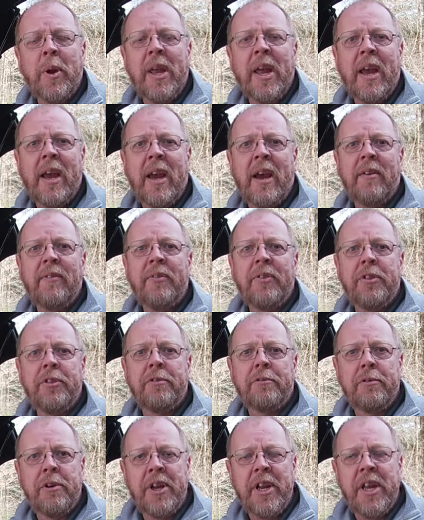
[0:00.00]
We have
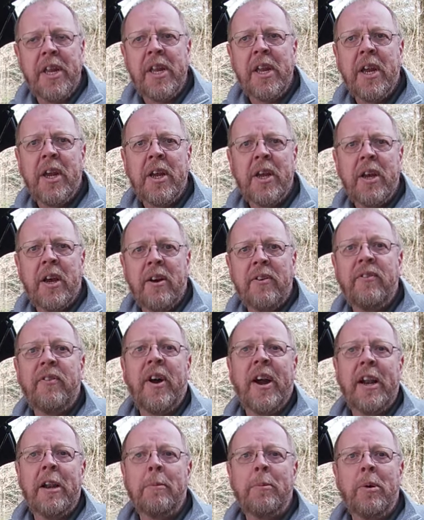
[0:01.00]
three
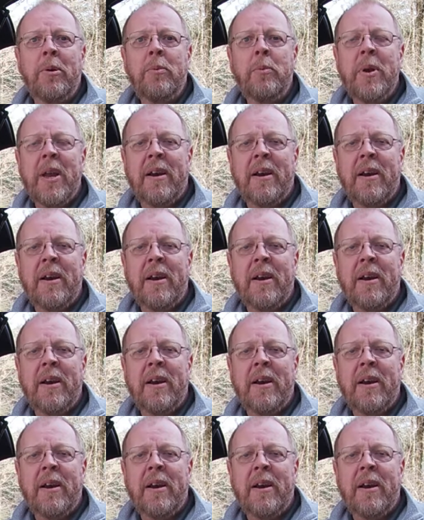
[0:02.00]
available.